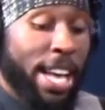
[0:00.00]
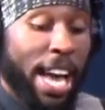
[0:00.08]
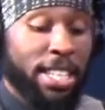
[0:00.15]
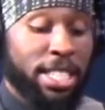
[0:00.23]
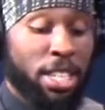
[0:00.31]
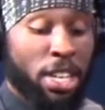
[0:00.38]

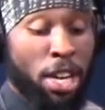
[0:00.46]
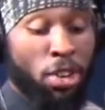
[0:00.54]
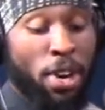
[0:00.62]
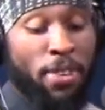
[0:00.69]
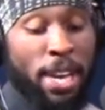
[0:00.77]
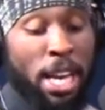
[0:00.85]
I said, okay,
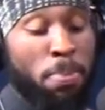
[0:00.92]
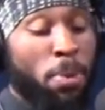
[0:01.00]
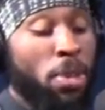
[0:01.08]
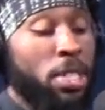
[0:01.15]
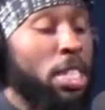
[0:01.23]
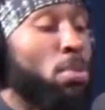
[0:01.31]
great, we had a
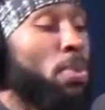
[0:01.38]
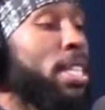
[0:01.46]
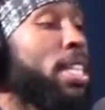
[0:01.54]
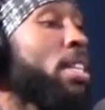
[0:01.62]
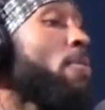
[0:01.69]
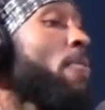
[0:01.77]
protest. We
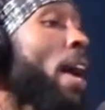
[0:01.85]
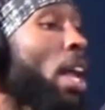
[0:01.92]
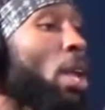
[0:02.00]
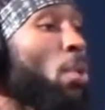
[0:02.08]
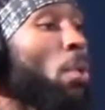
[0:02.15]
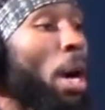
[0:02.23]
need to
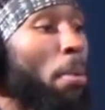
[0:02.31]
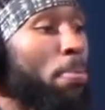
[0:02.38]
follow up.